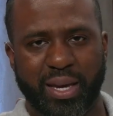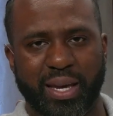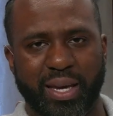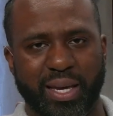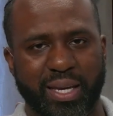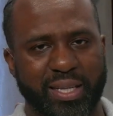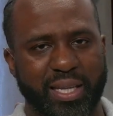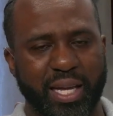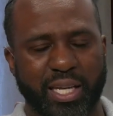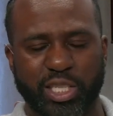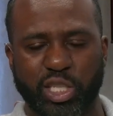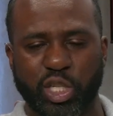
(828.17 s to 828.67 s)

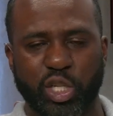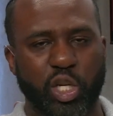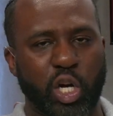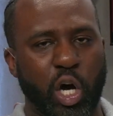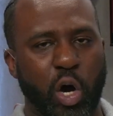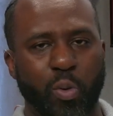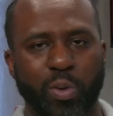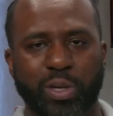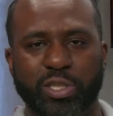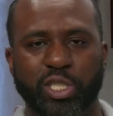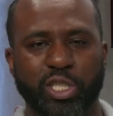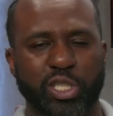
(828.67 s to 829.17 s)
He doesn't
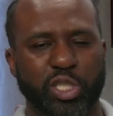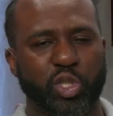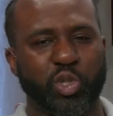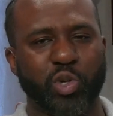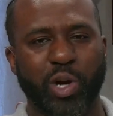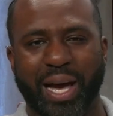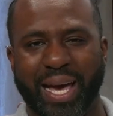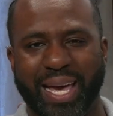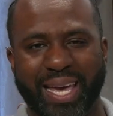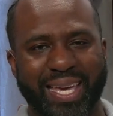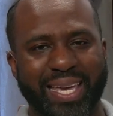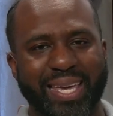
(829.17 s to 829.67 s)
go and just
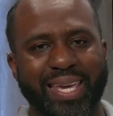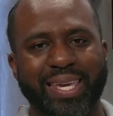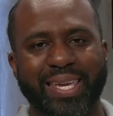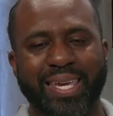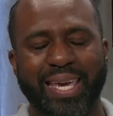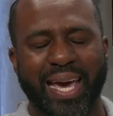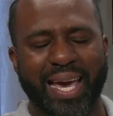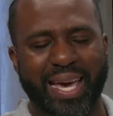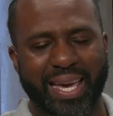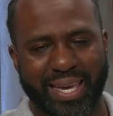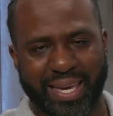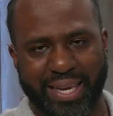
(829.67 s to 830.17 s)
try and
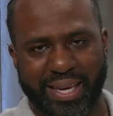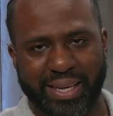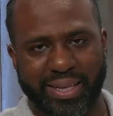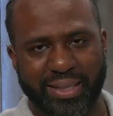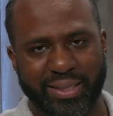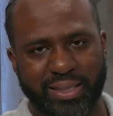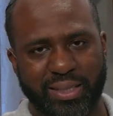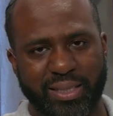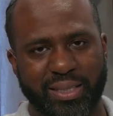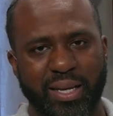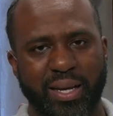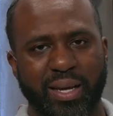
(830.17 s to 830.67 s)
get
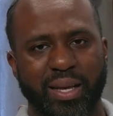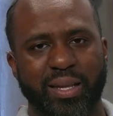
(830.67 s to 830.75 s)
his.